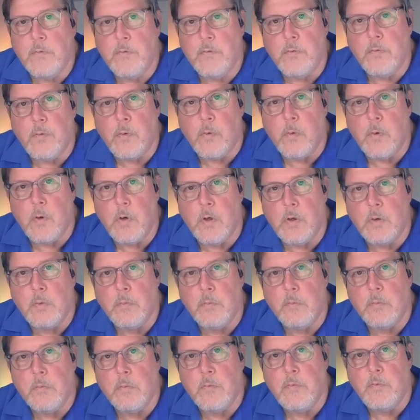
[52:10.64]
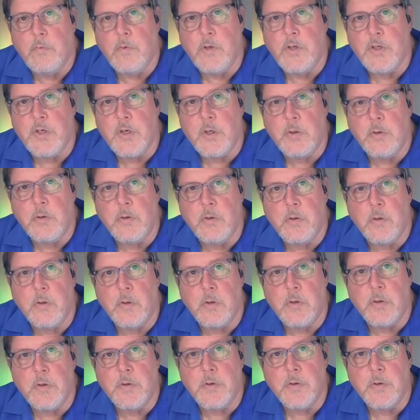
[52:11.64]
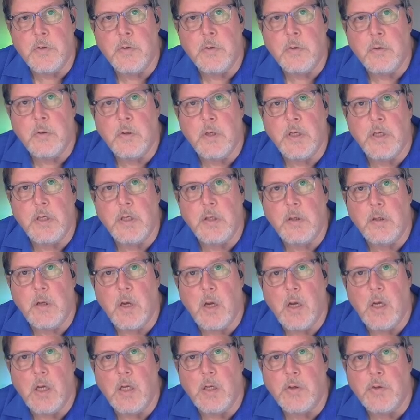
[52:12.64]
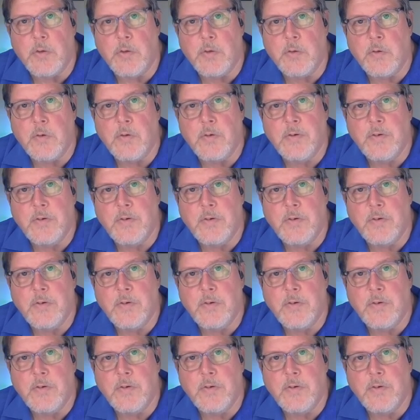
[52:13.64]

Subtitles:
for vision nerds like us.